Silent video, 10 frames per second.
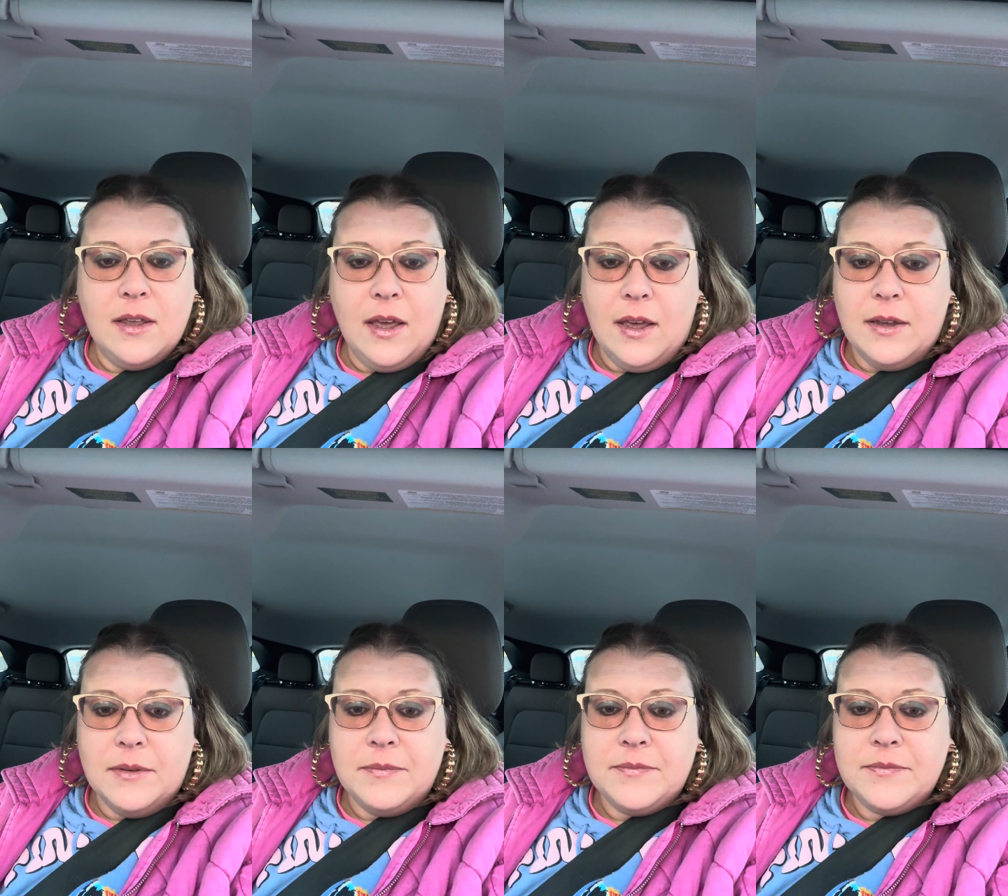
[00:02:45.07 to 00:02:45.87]

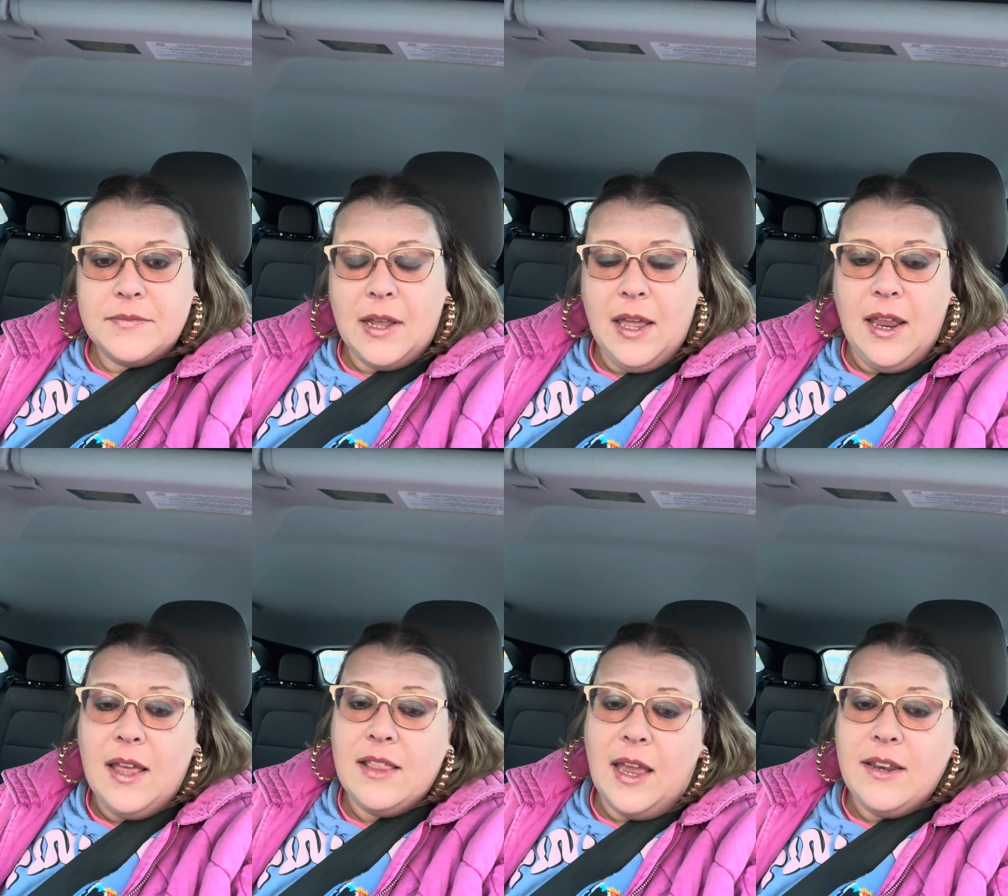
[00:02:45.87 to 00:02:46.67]
um, I,
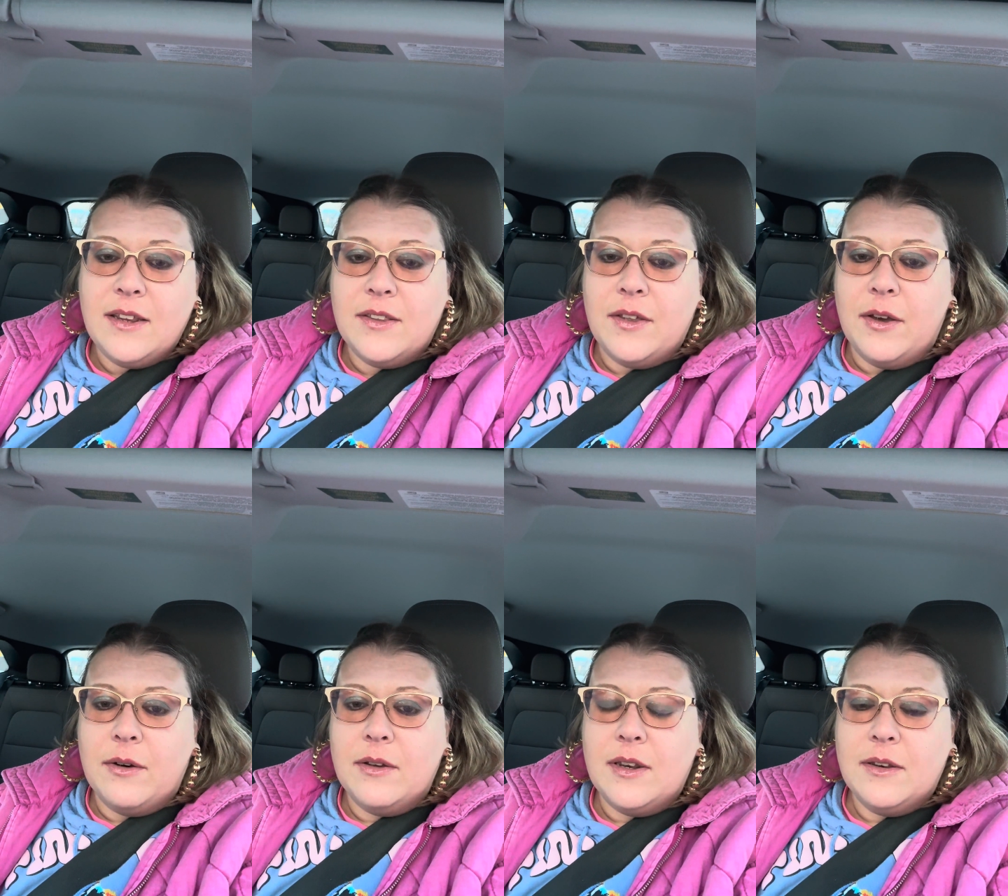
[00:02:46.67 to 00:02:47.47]
I liked it
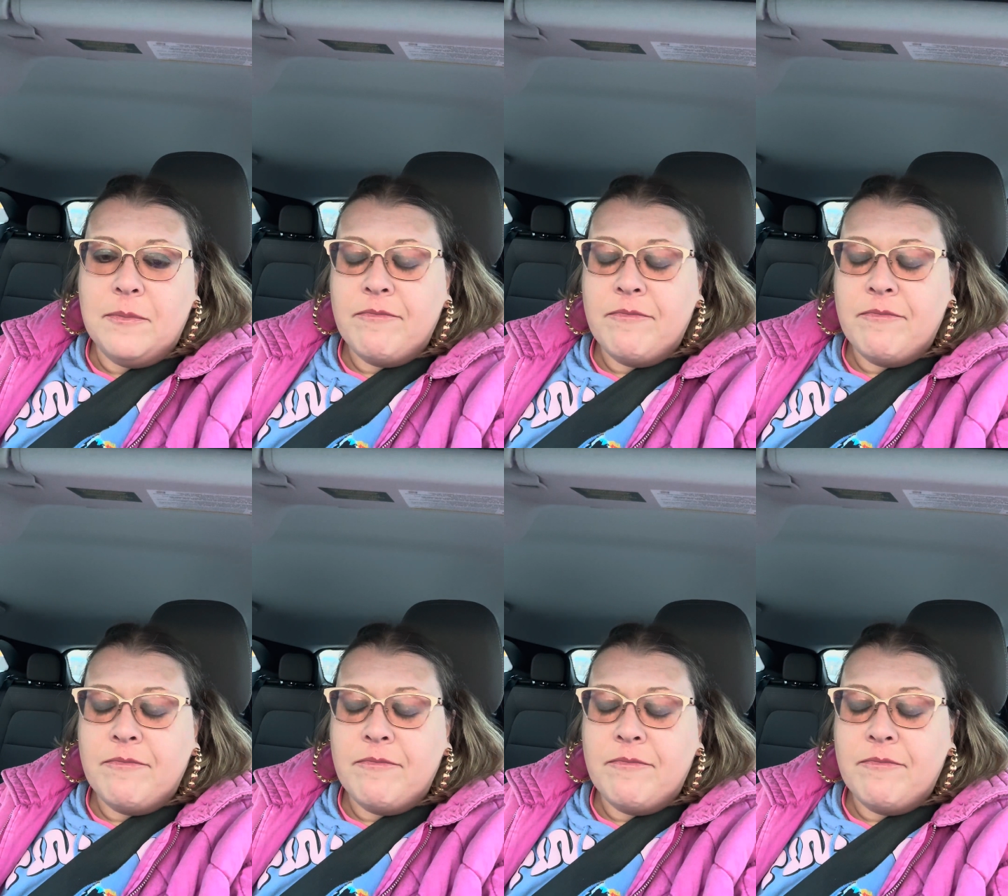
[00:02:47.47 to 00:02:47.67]
though, and